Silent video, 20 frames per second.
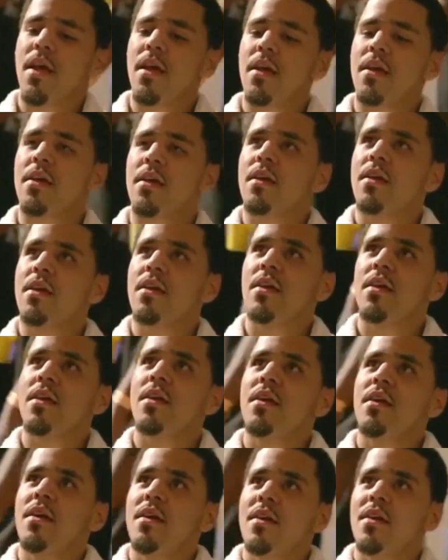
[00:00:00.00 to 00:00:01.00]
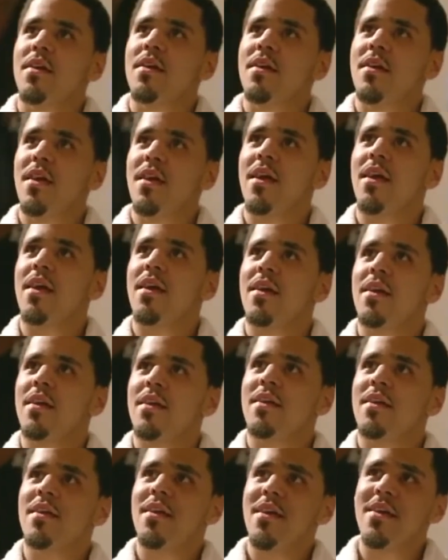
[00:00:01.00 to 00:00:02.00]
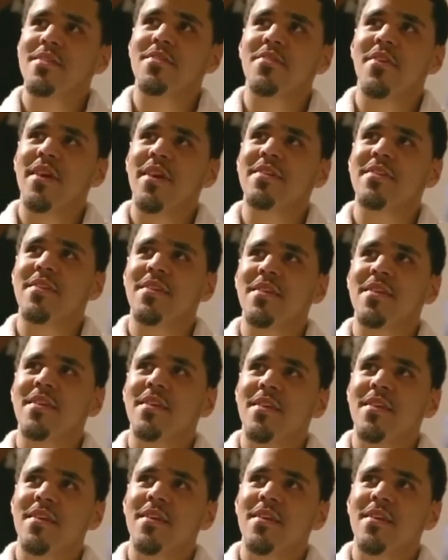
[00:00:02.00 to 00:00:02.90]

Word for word: the next check, whatever it is, and you forget the